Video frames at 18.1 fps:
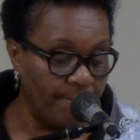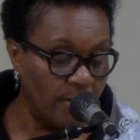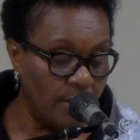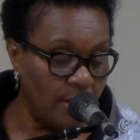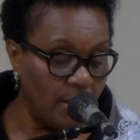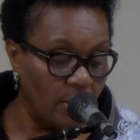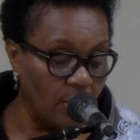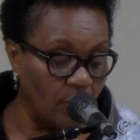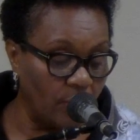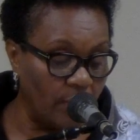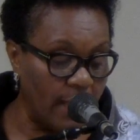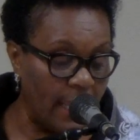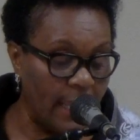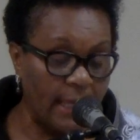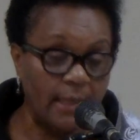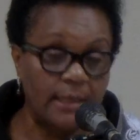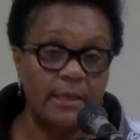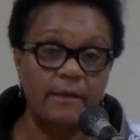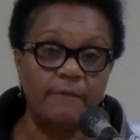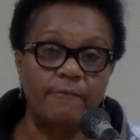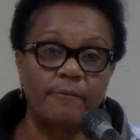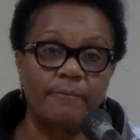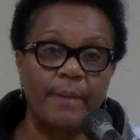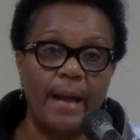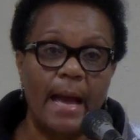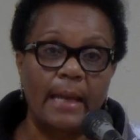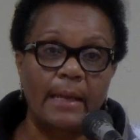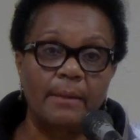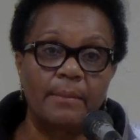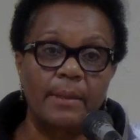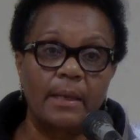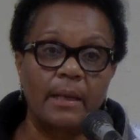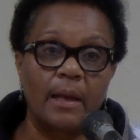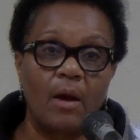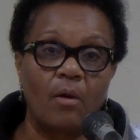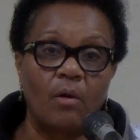you know, negative about them
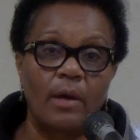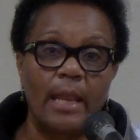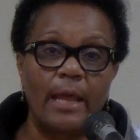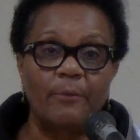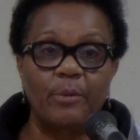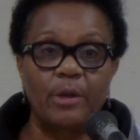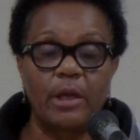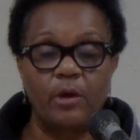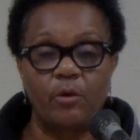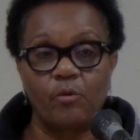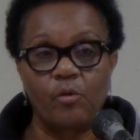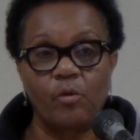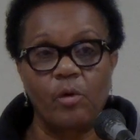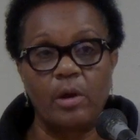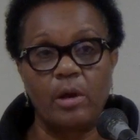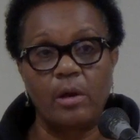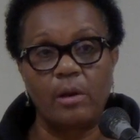and all that when they're growing